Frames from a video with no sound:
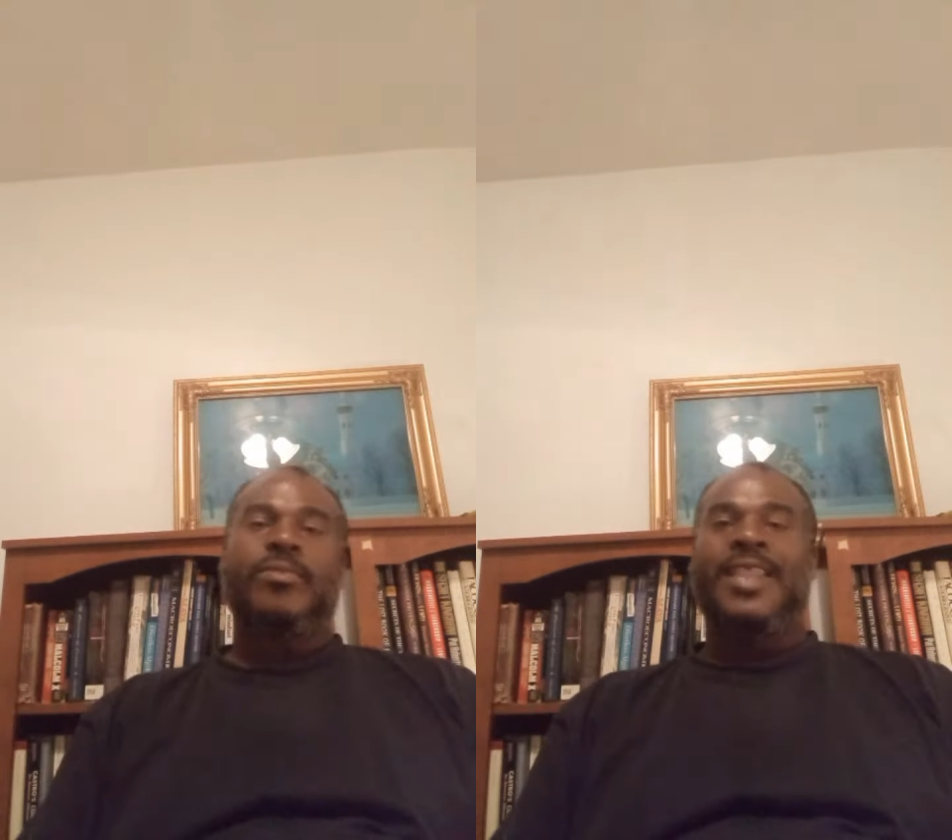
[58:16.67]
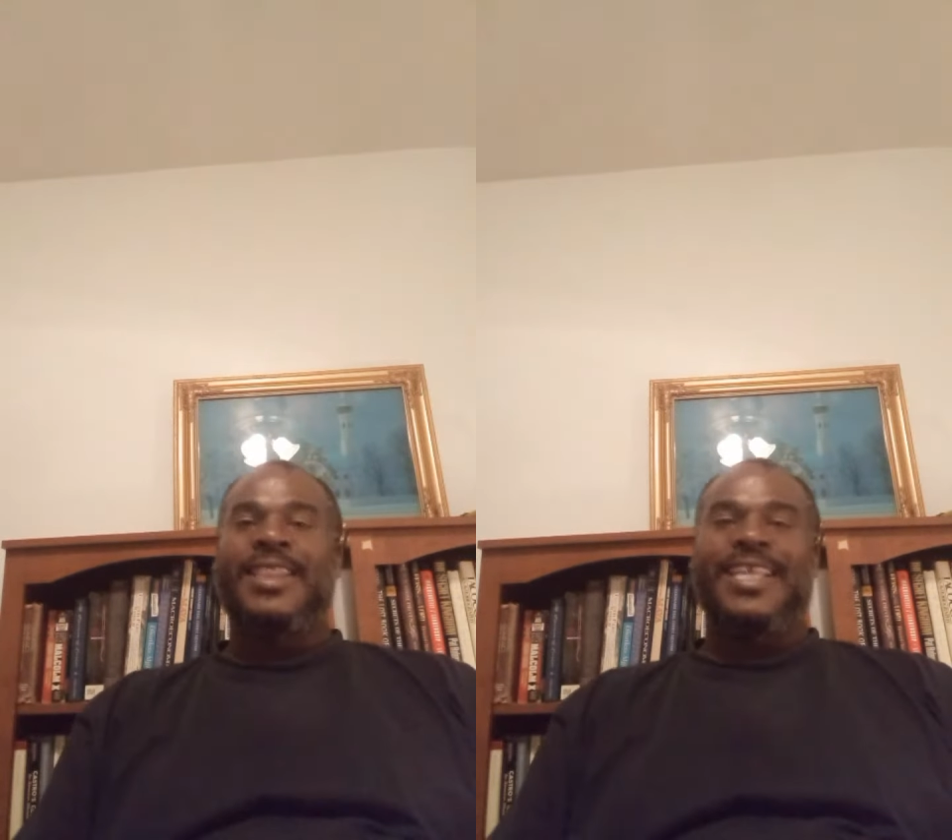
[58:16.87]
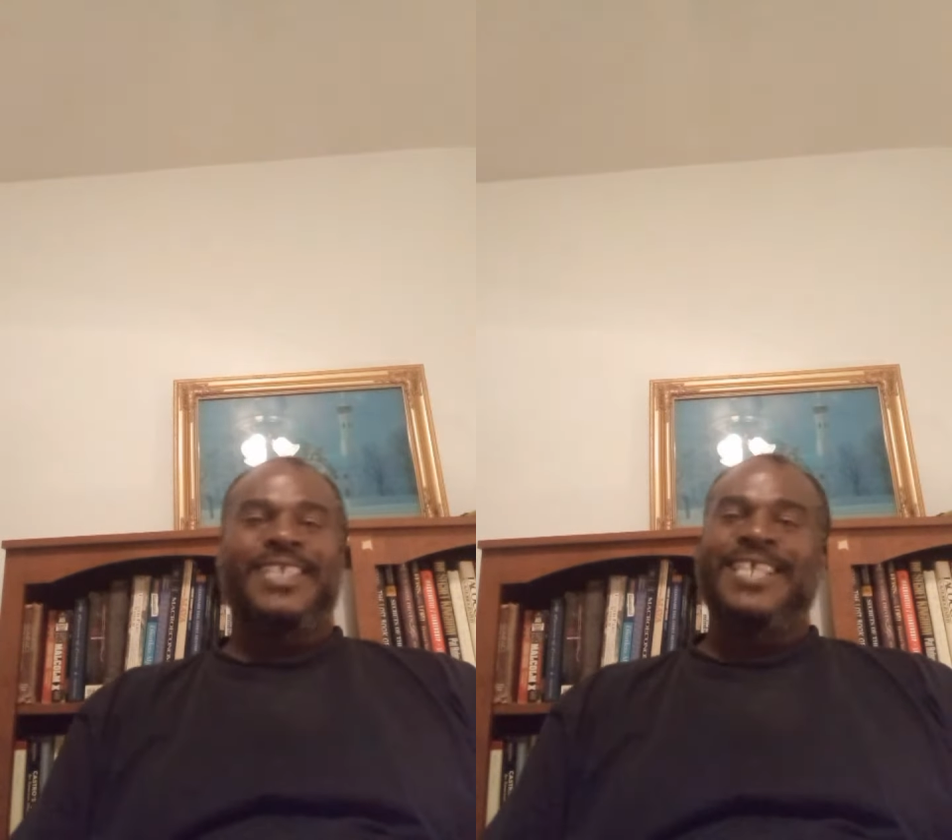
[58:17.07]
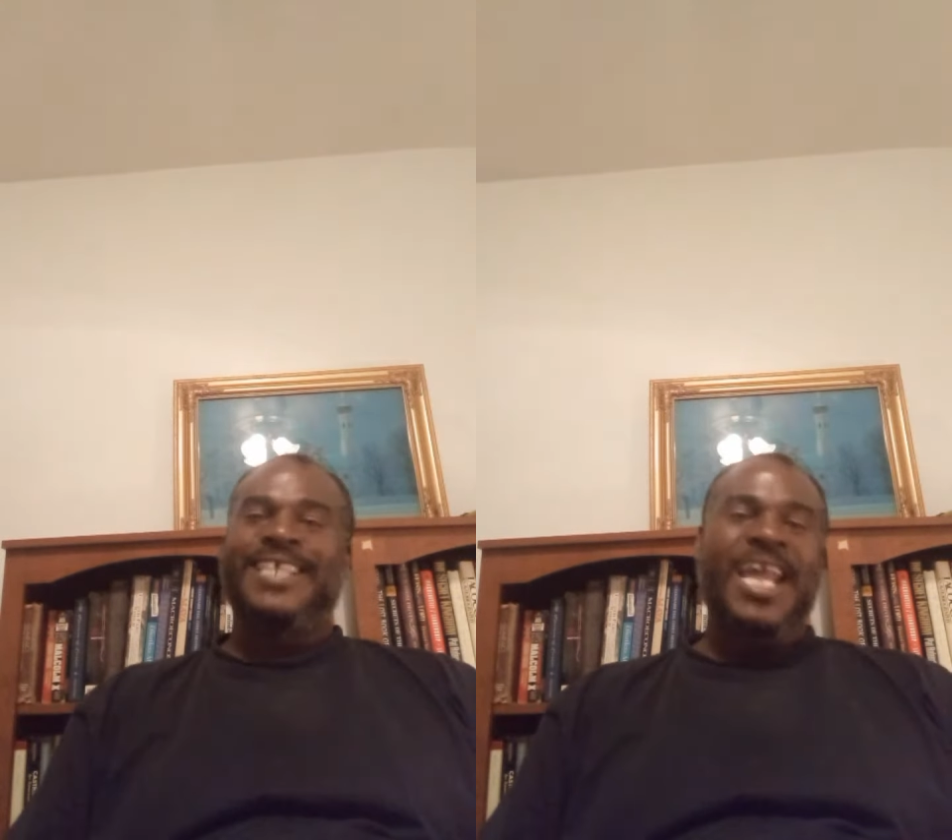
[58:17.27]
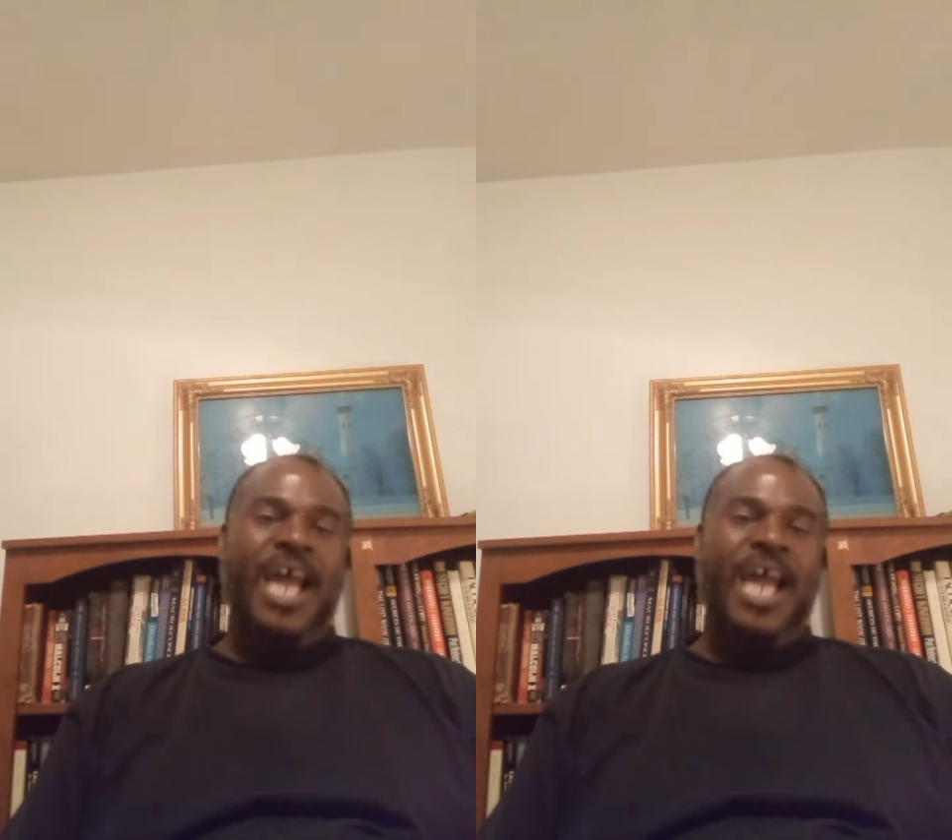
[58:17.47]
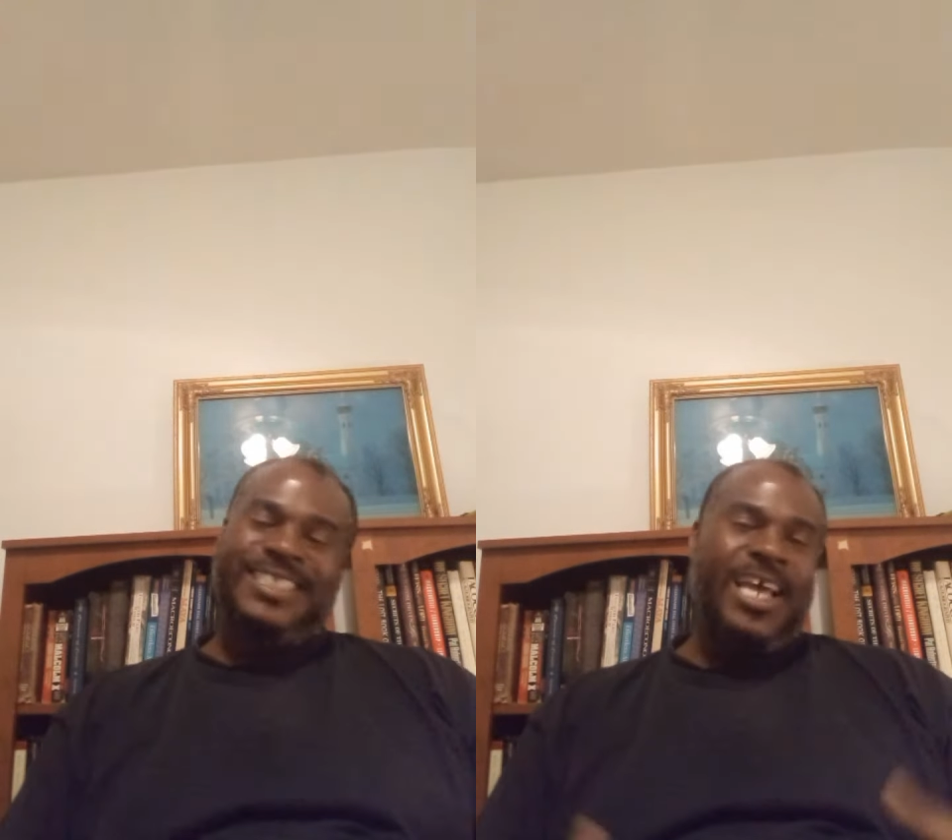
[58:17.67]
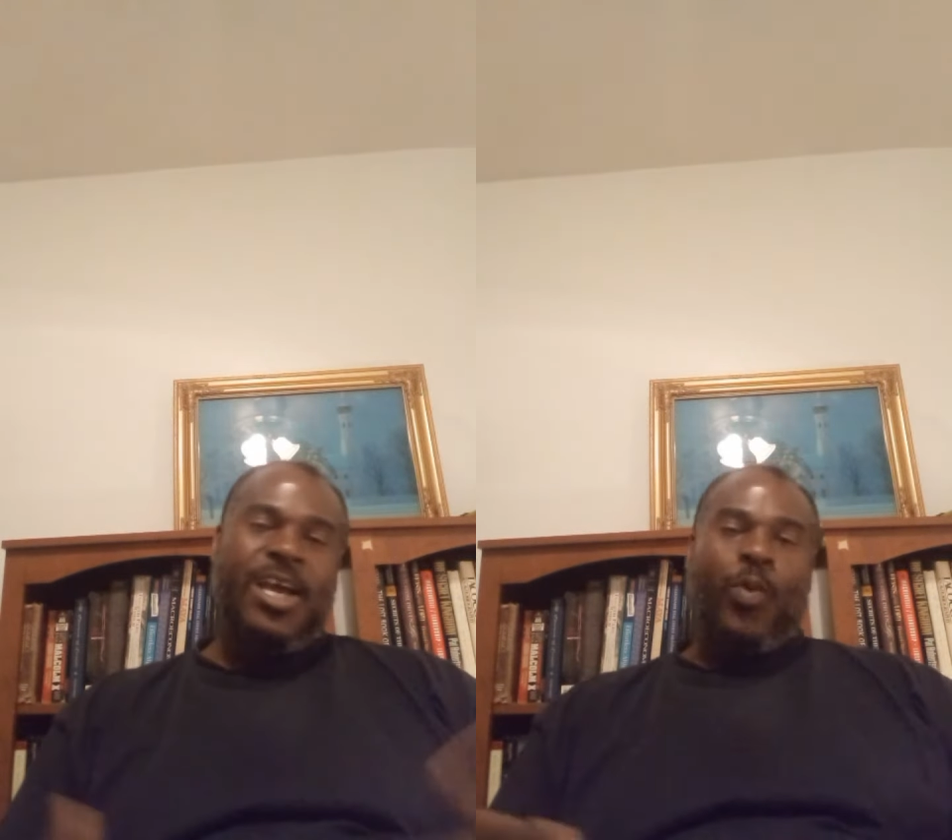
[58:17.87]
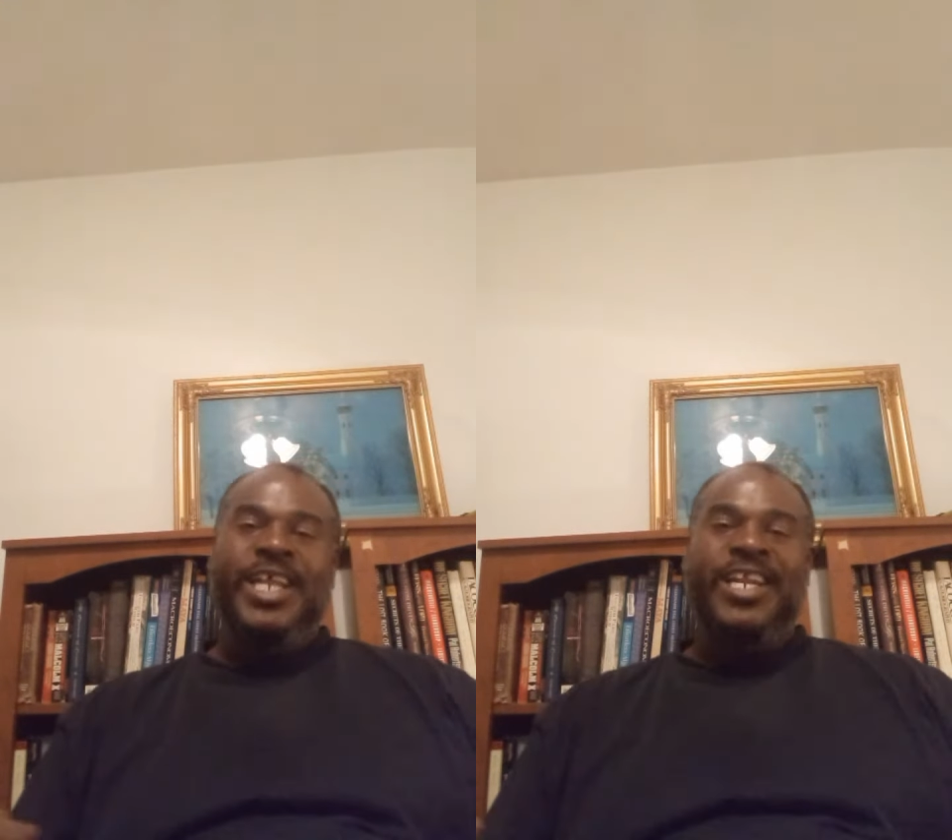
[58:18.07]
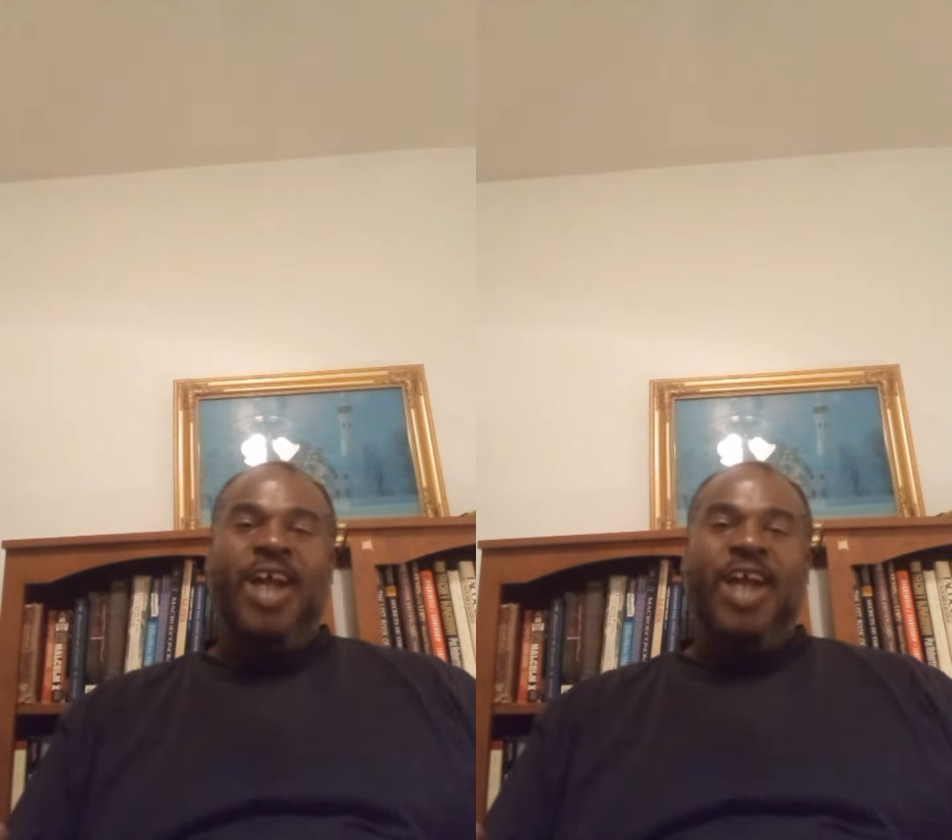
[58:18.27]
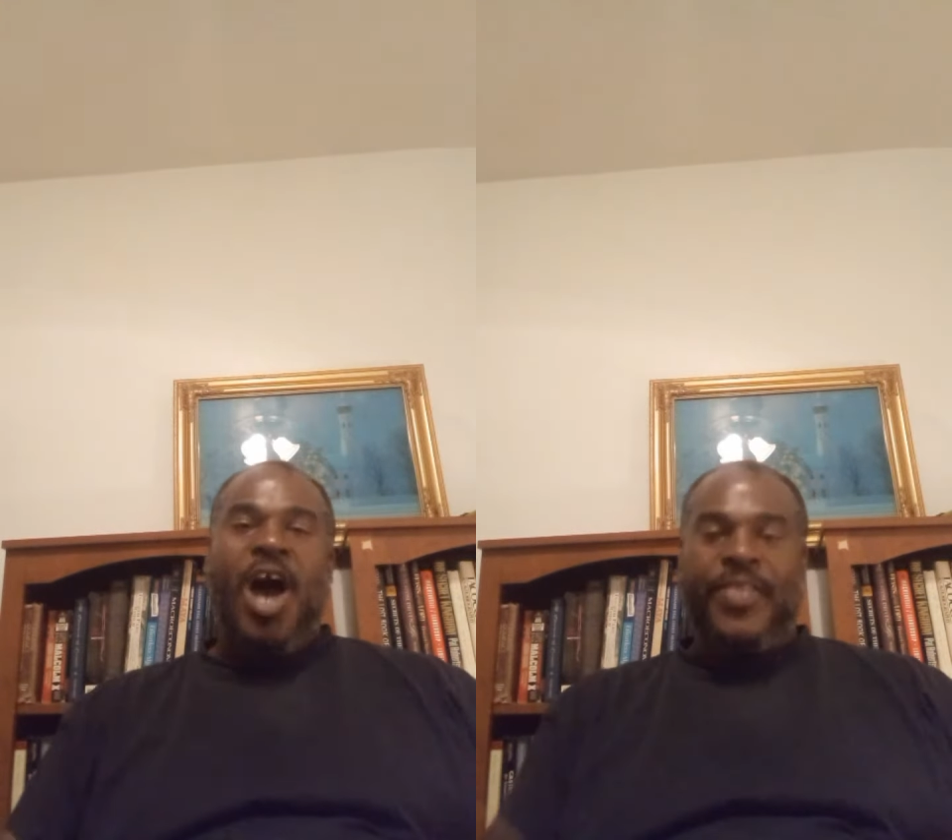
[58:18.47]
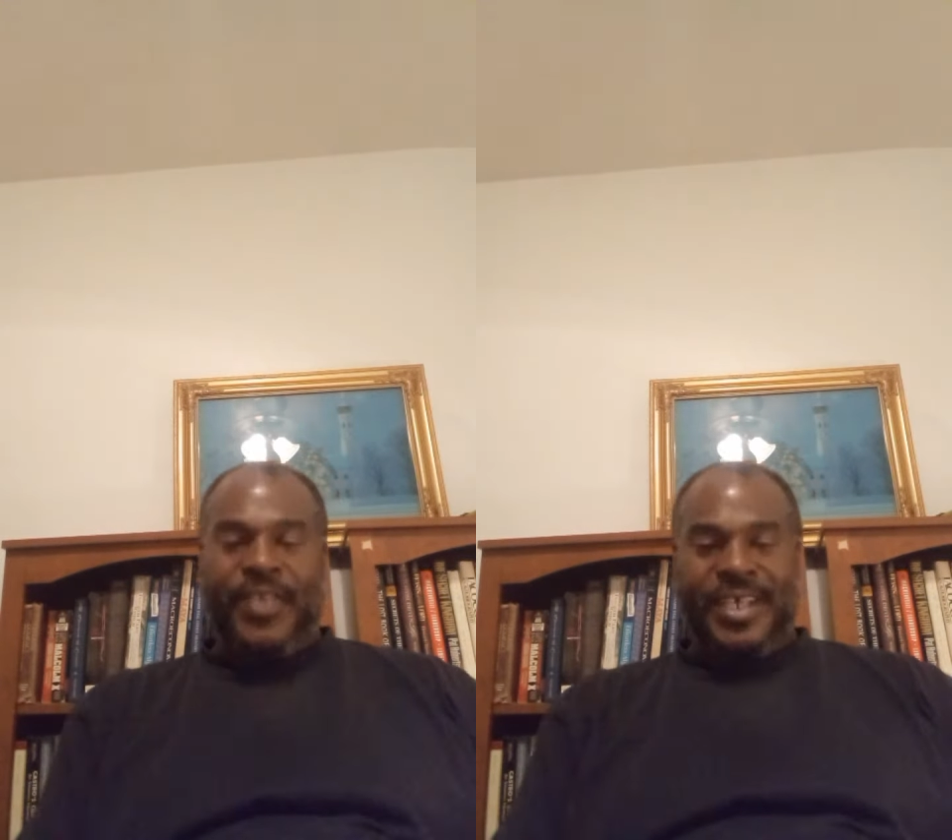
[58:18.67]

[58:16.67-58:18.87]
it's not us. We didn't author this.